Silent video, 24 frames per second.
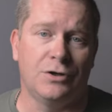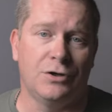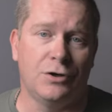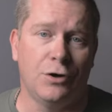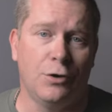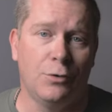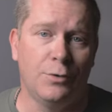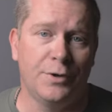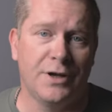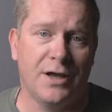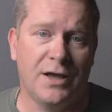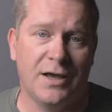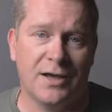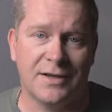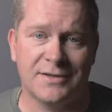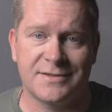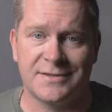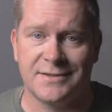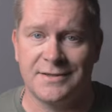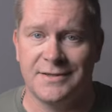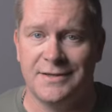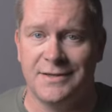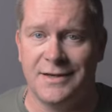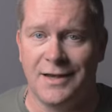
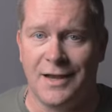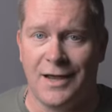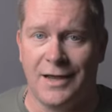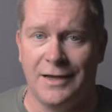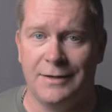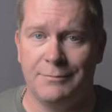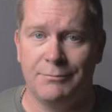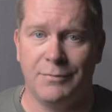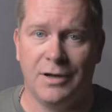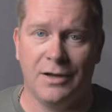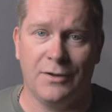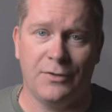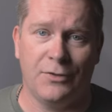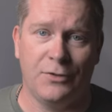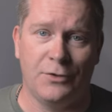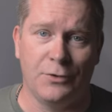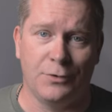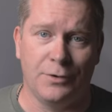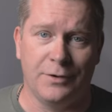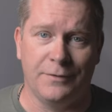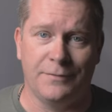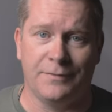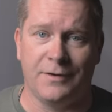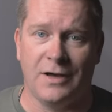Godox
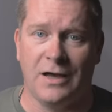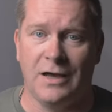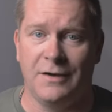9x35